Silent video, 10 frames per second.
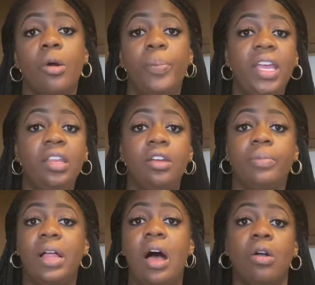or pin your
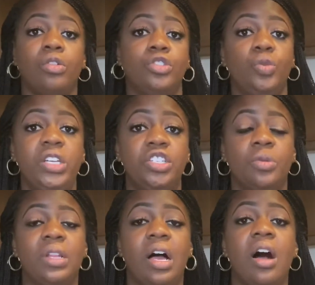blog or tweet
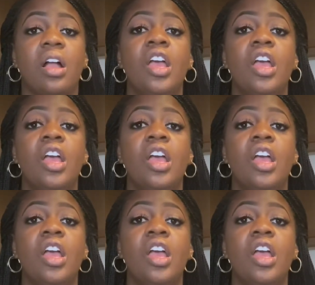your blog,